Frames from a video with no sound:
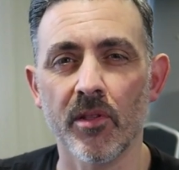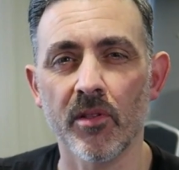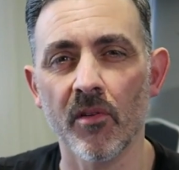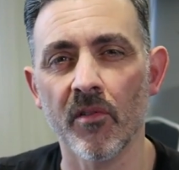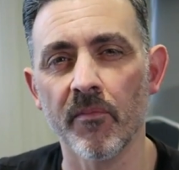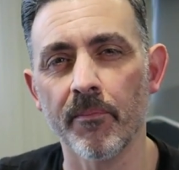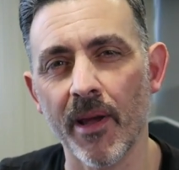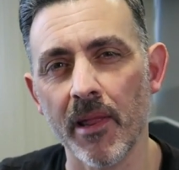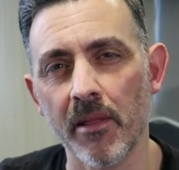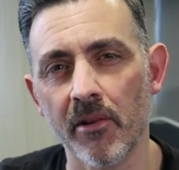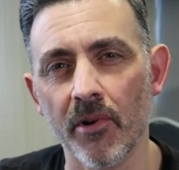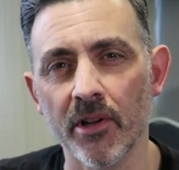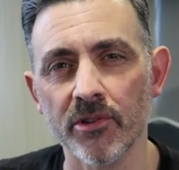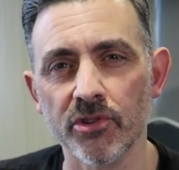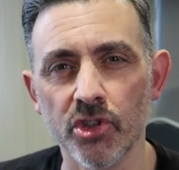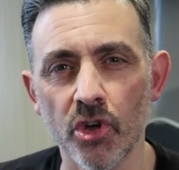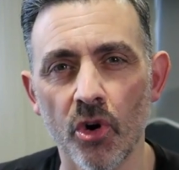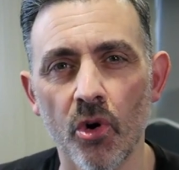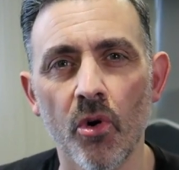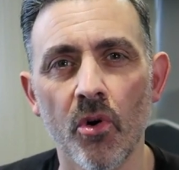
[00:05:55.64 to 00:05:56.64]
sort of based
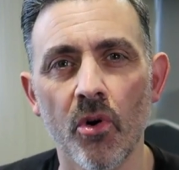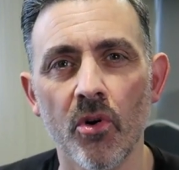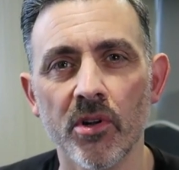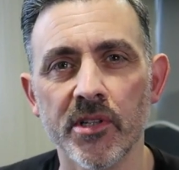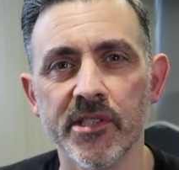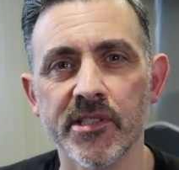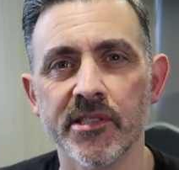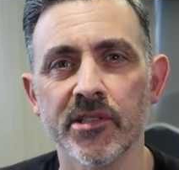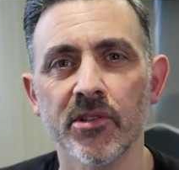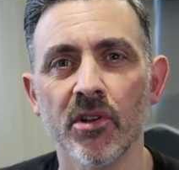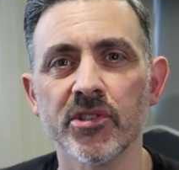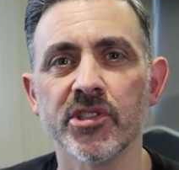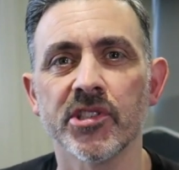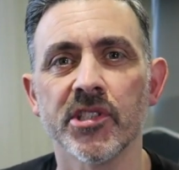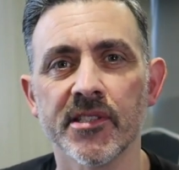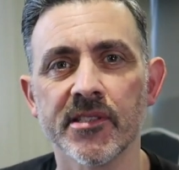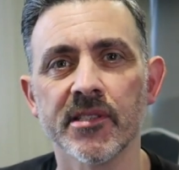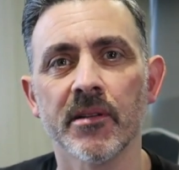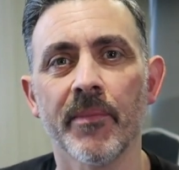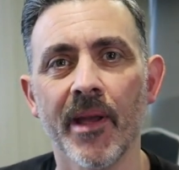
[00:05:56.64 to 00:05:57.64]
around talks, not
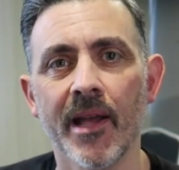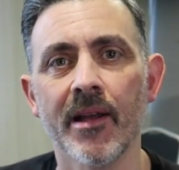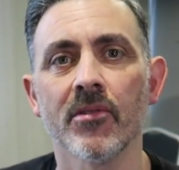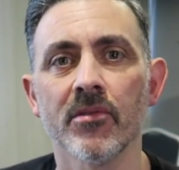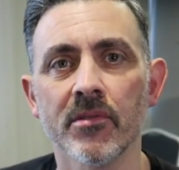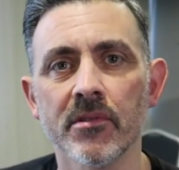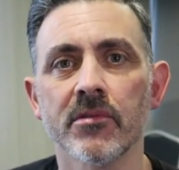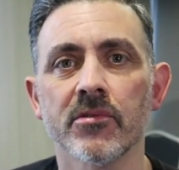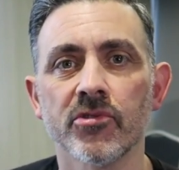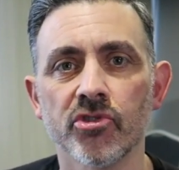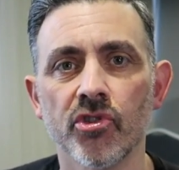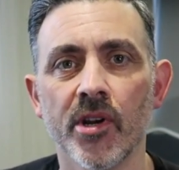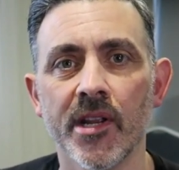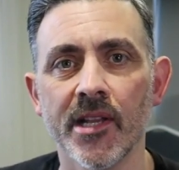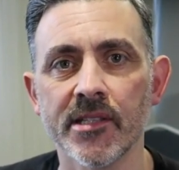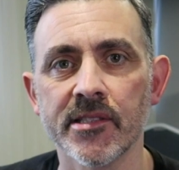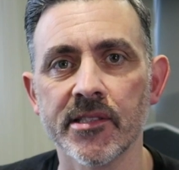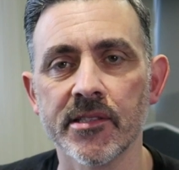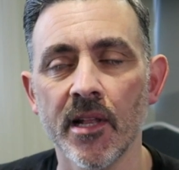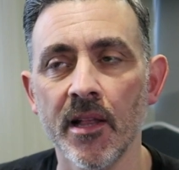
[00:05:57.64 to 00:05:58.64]
just about
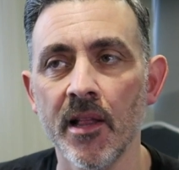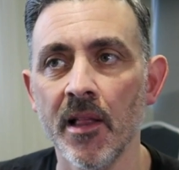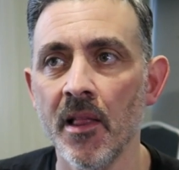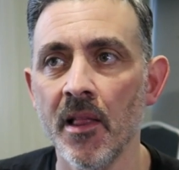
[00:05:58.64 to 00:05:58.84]
tricks.